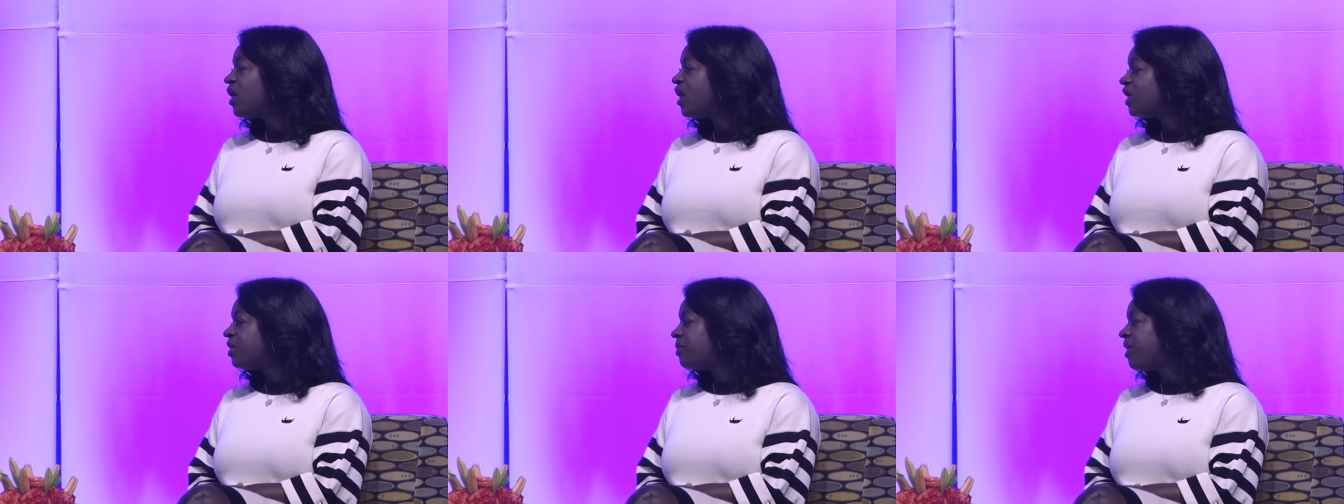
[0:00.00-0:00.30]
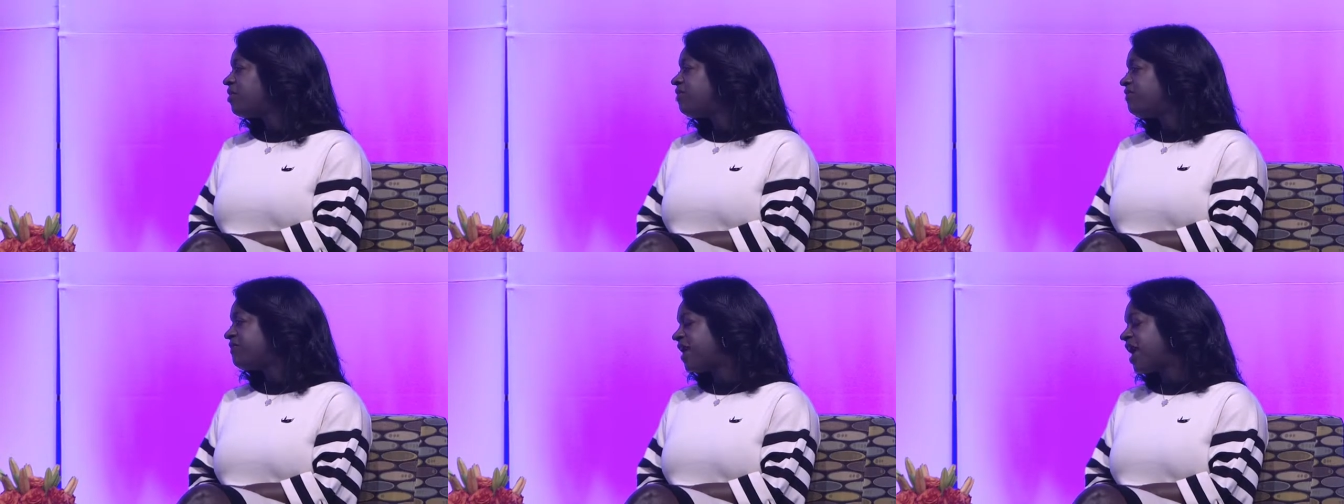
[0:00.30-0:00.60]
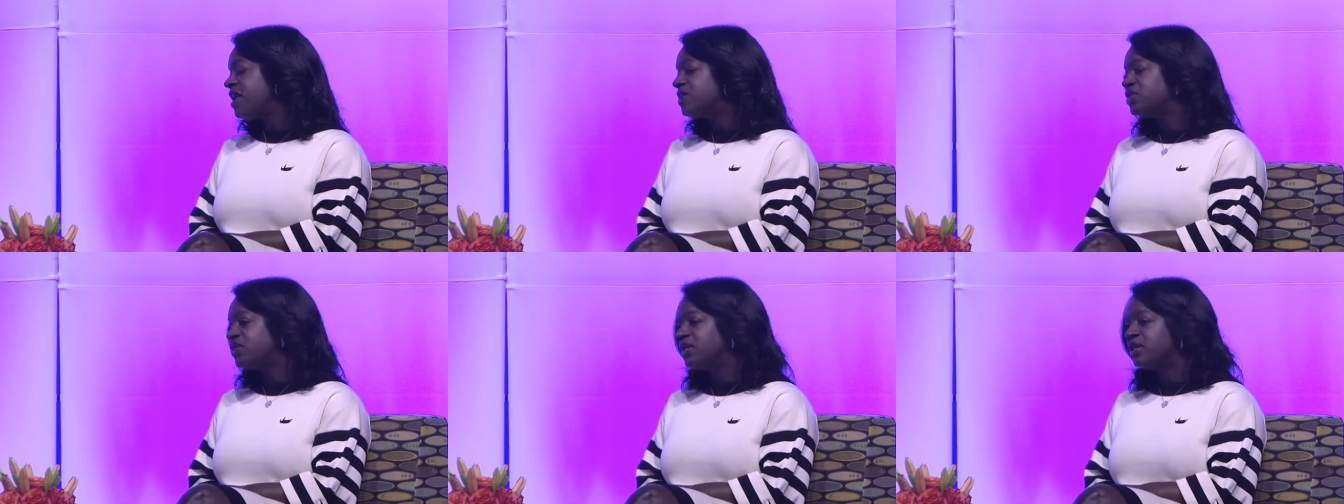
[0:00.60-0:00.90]
all about
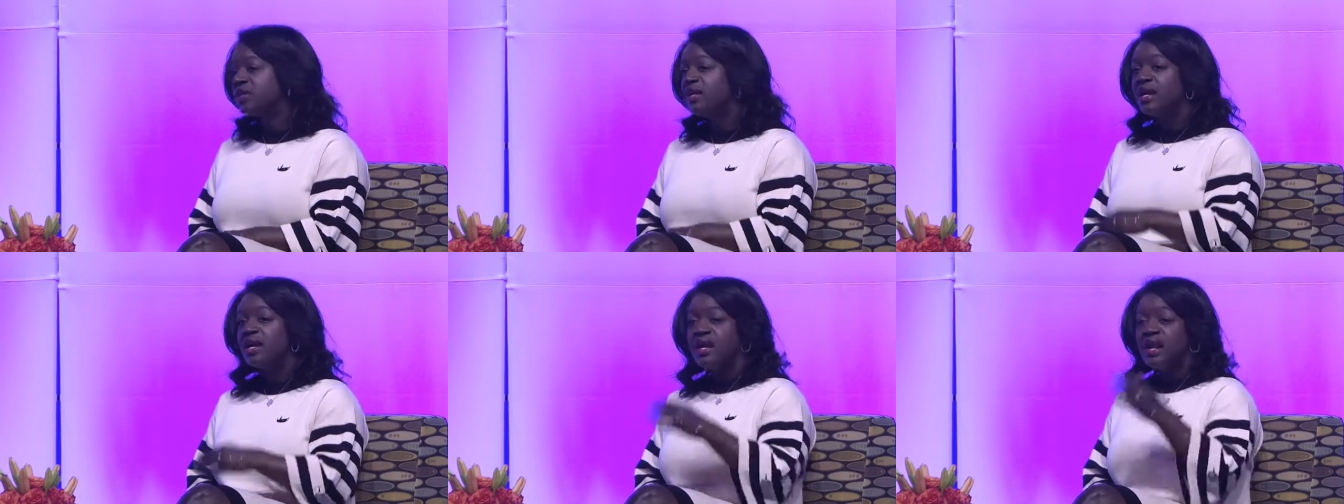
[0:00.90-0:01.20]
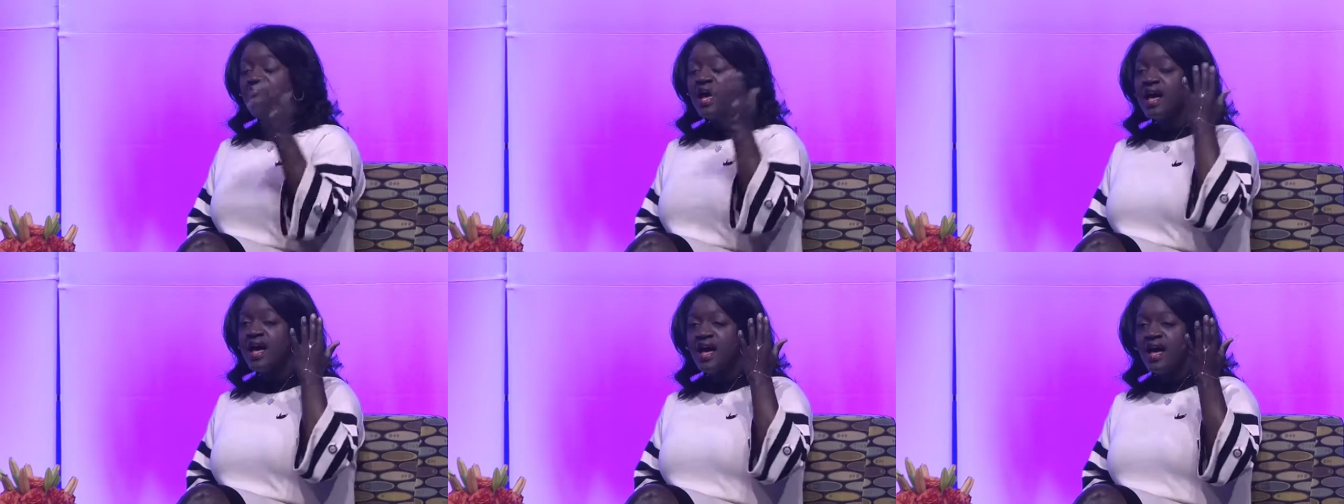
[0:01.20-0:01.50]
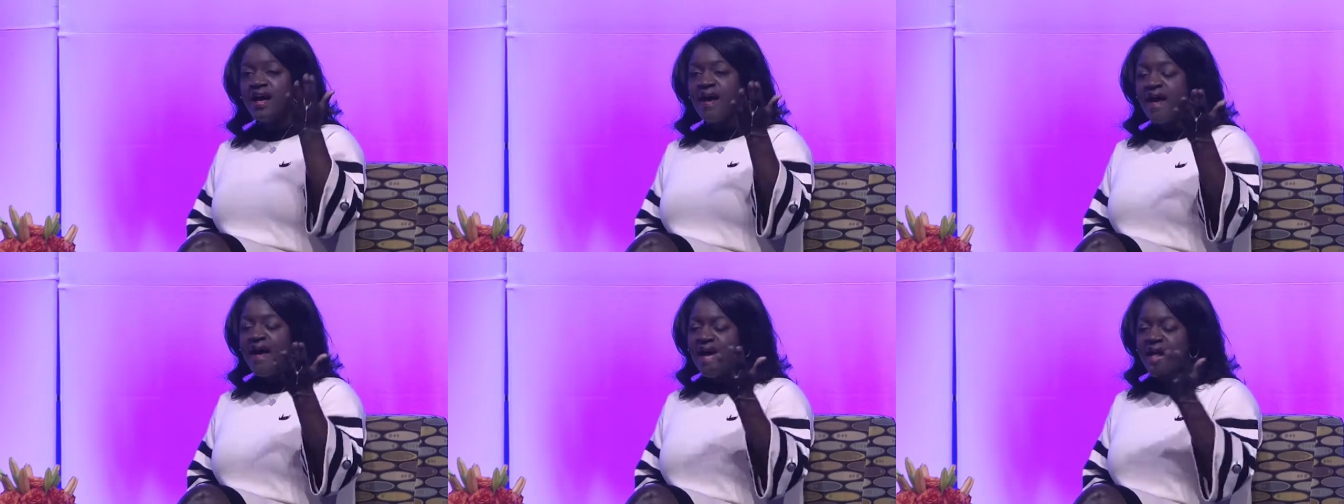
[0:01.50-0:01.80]
fashion.
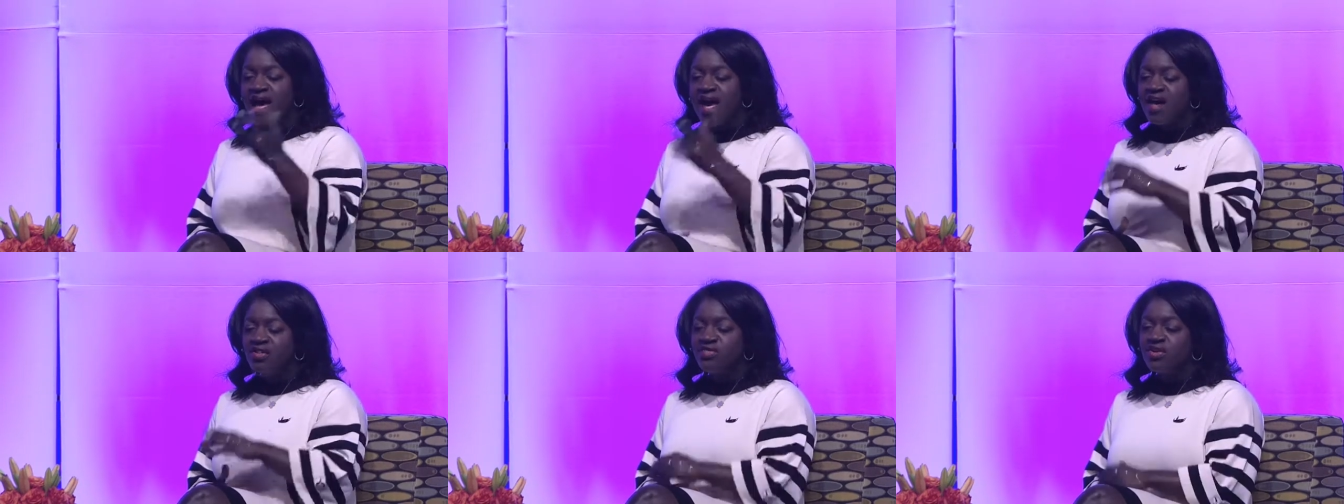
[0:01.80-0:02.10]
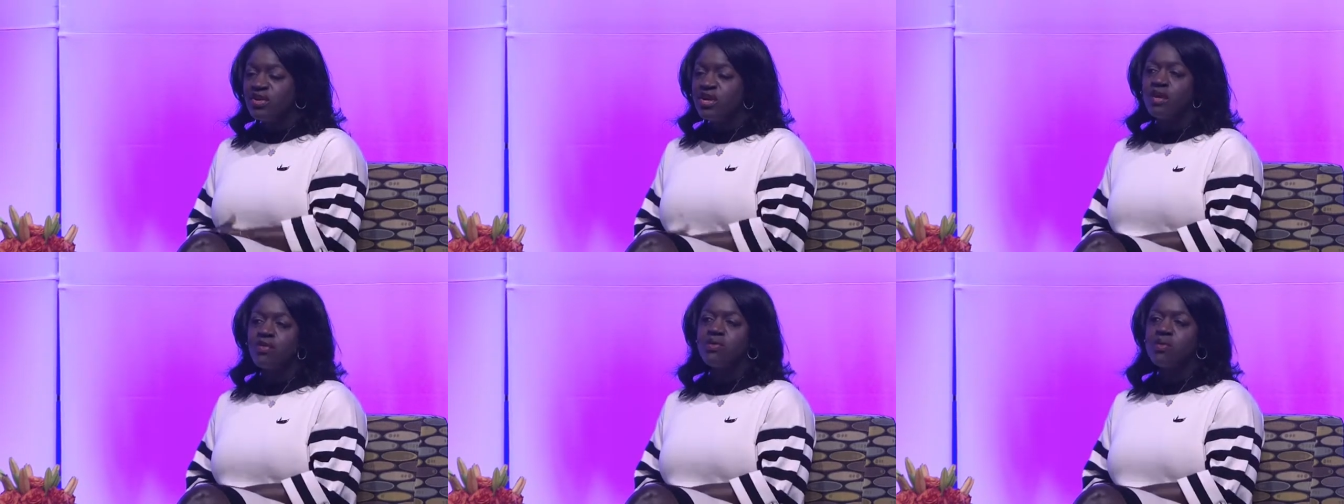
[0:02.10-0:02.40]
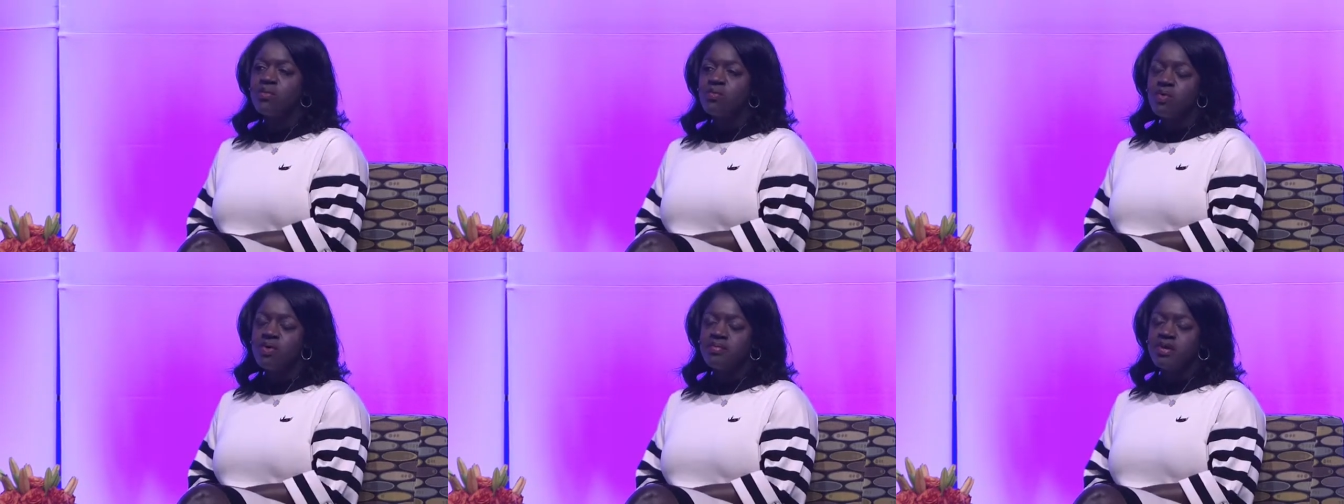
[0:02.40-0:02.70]
Uh, I have another
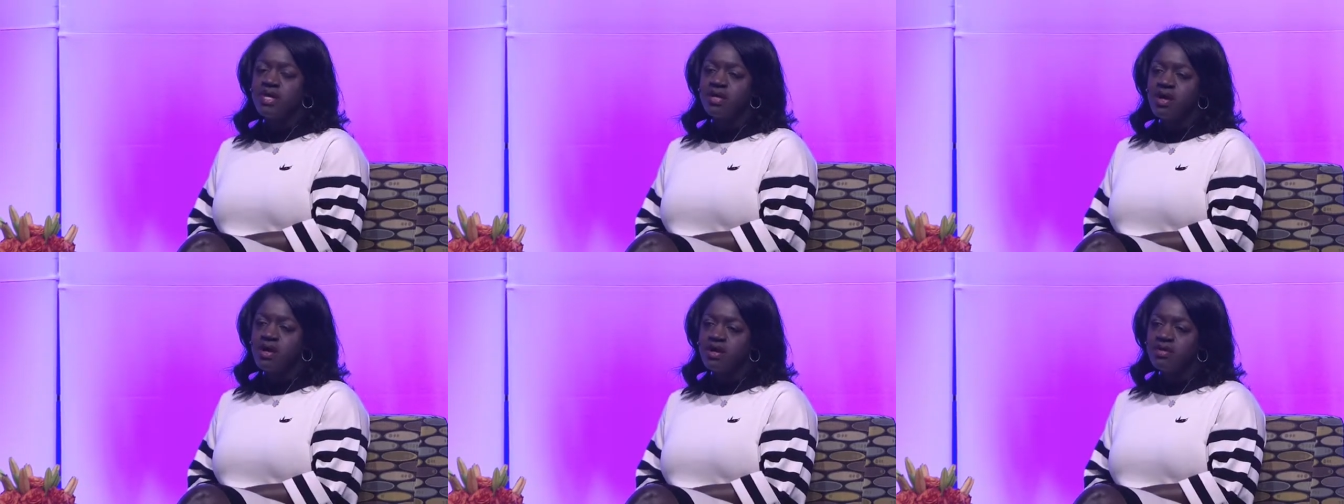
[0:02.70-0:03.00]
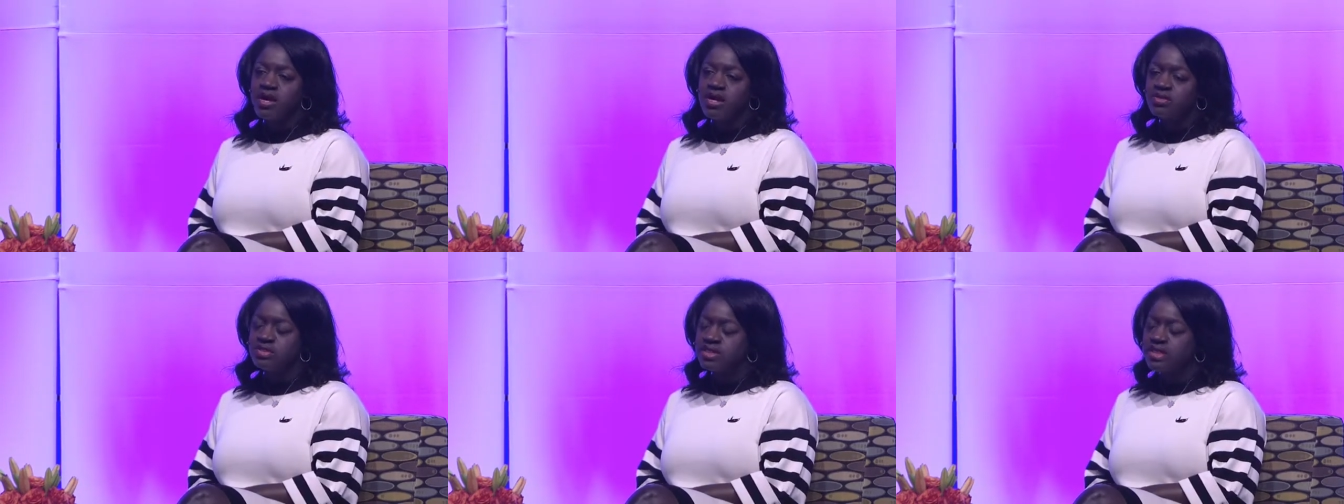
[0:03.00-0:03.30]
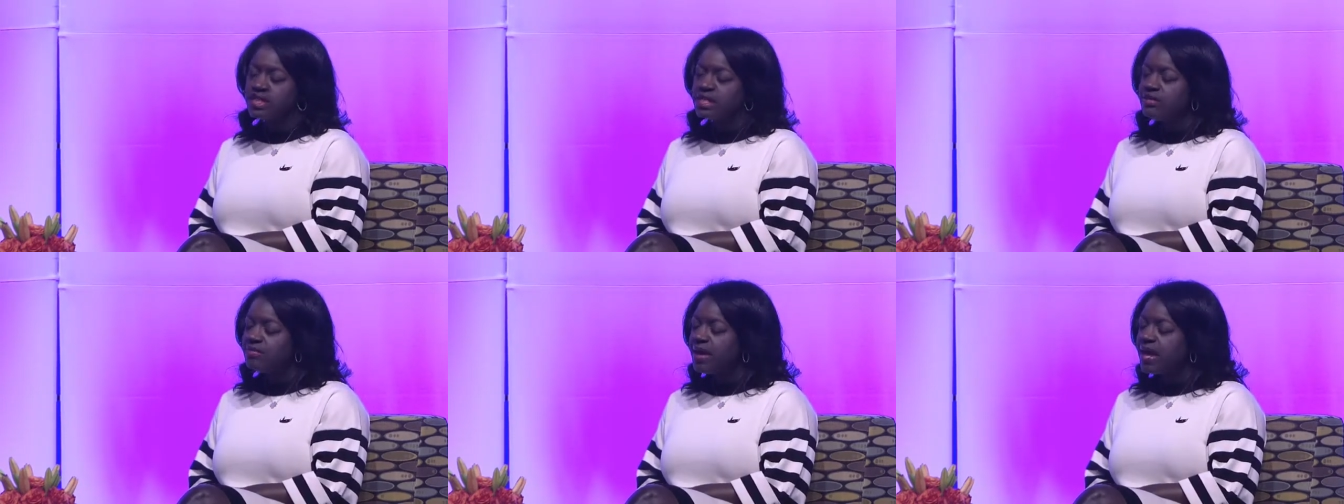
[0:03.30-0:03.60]
woman on our
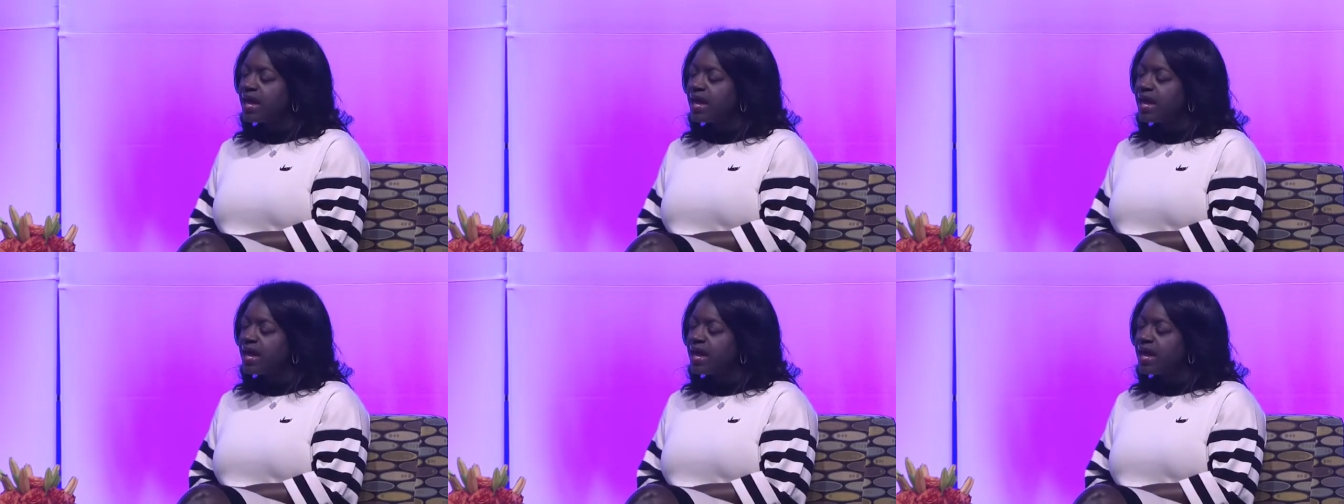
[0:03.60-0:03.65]
team,